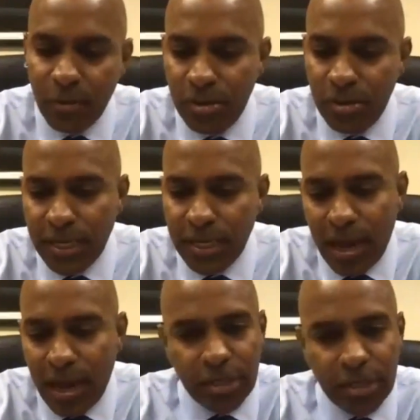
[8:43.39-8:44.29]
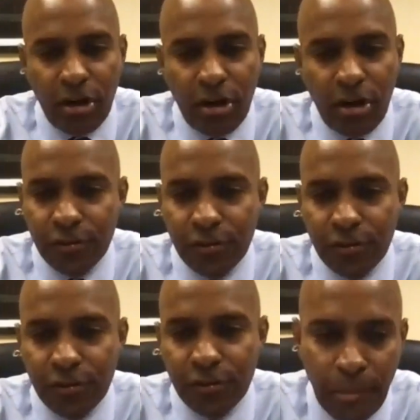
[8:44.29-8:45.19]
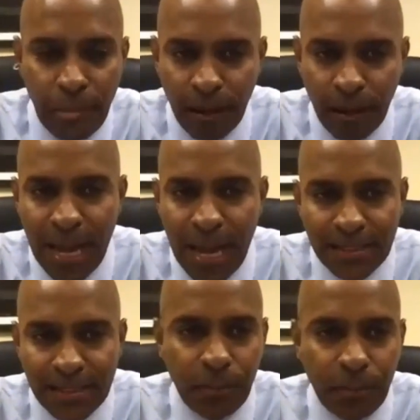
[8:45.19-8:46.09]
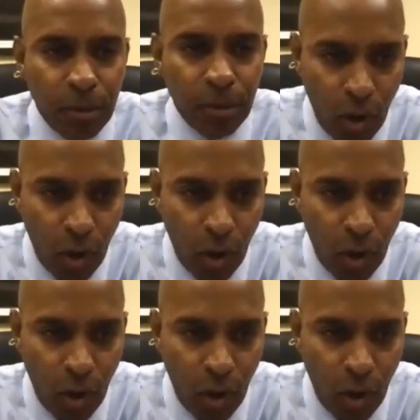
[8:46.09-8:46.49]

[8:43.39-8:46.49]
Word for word: Also, if you feel like you're being um,